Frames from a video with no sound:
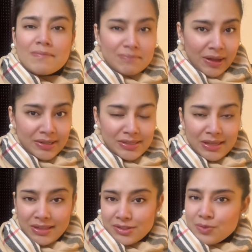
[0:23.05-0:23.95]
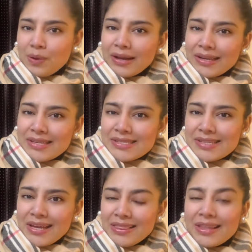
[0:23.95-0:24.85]
But it's rightly
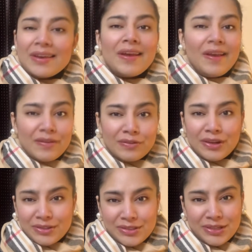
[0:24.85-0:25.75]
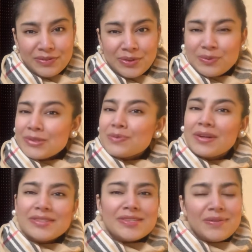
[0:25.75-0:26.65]
said that every achiever was
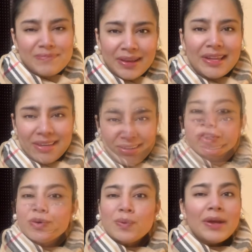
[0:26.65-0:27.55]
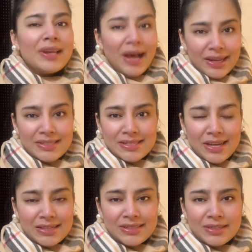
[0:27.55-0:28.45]
once a beginner. So when I
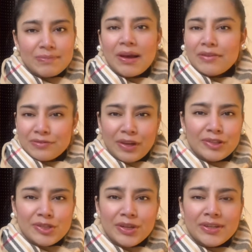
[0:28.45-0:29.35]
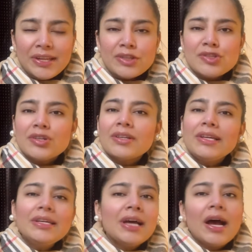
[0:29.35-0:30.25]
started my French learning
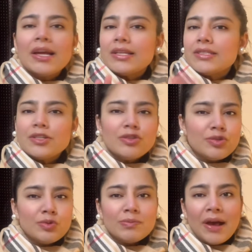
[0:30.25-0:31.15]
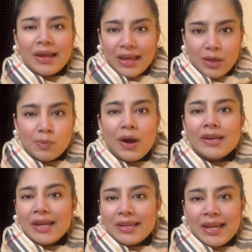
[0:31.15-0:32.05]
journey, I didn't do my
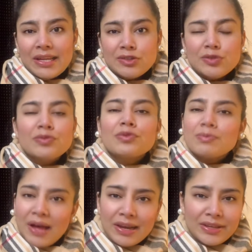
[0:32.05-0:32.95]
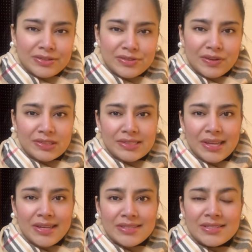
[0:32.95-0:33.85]
A1 and A2 from Alliance
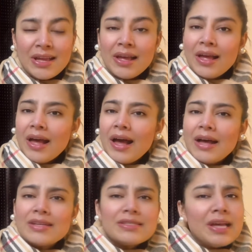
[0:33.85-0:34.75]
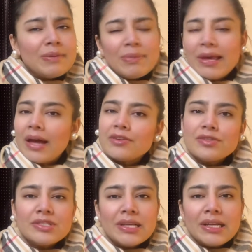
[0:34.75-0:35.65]
Française as I began to
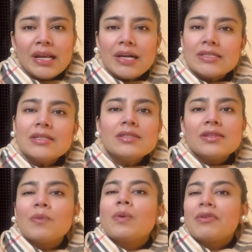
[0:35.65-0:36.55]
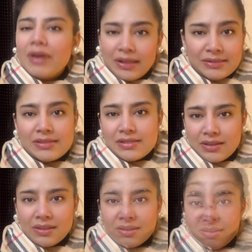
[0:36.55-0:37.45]
take classes somewhere else.
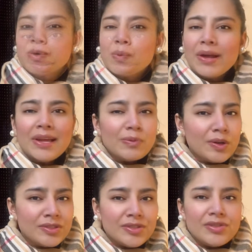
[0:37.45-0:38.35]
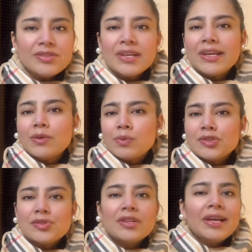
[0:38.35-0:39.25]
So when I wanted to take
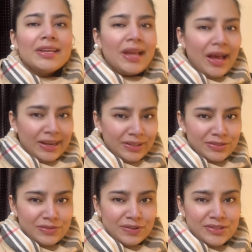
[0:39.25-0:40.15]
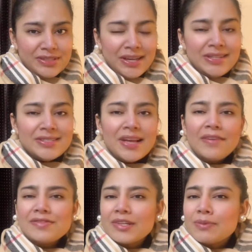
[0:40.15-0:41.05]
admission in Alliance Française
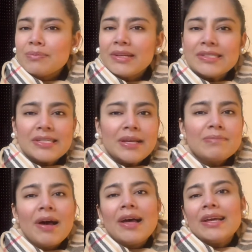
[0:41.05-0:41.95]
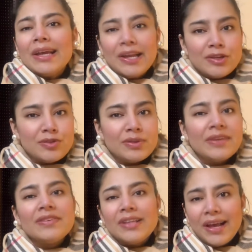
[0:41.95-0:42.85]
after completing my A2
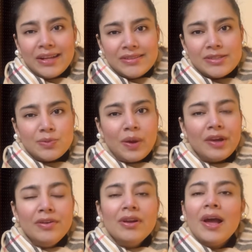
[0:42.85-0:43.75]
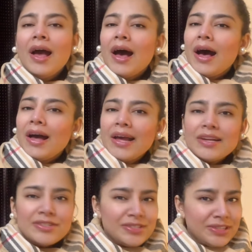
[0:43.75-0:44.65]
level elsewhere, I
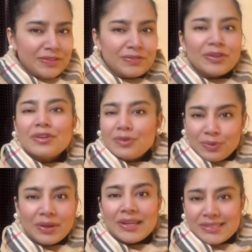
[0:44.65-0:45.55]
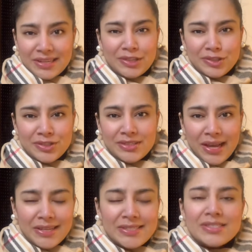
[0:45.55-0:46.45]
had to sit for an orientation
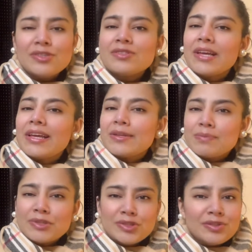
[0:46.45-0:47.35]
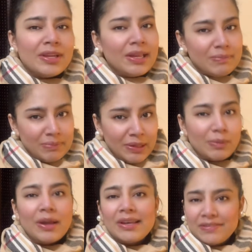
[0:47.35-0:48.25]
test to take admission in
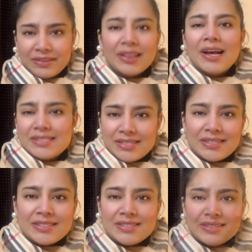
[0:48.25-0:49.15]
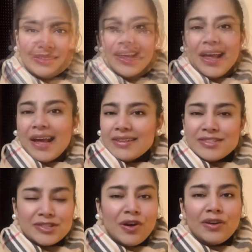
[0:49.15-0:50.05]
B1 level classes.
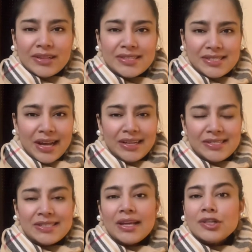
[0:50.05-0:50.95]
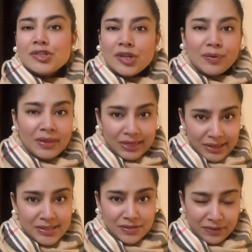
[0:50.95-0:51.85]
Hence, all insights that I share in
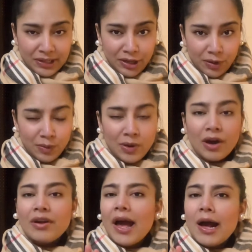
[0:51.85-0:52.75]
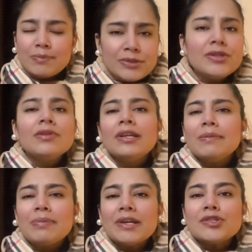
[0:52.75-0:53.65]
this video are absolutely
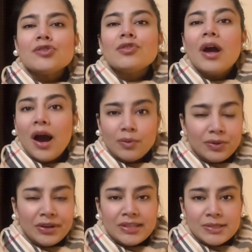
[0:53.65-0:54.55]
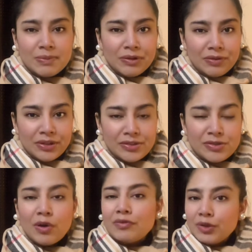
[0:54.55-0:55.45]
based on our experience
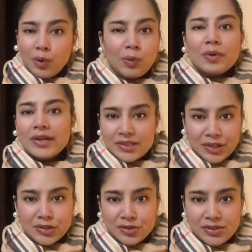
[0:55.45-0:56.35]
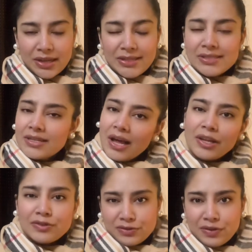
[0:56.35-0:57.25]
of the orientation test at
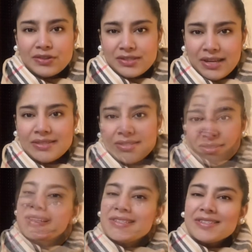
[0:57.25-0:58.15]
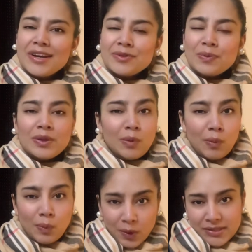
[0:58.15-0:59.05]
Alliance Française. Let's start with
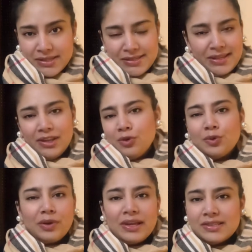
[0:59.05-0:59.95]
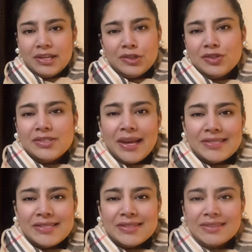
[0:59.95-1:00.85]
what is an orientation
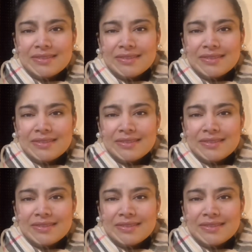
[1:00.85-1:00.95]
test.